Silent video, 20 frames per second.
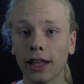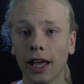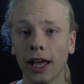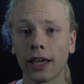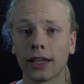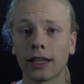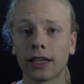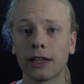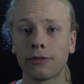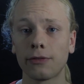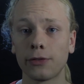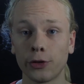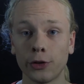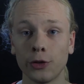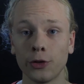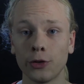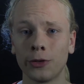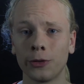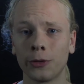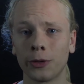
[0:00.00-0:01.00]
like if
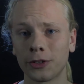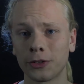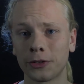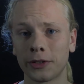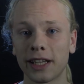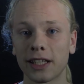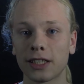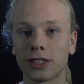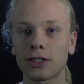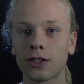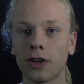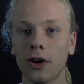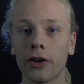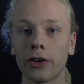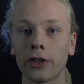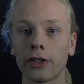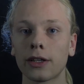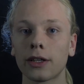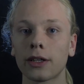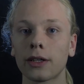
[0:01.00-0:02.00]
you want to get
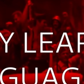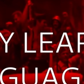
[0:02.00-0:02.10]
started.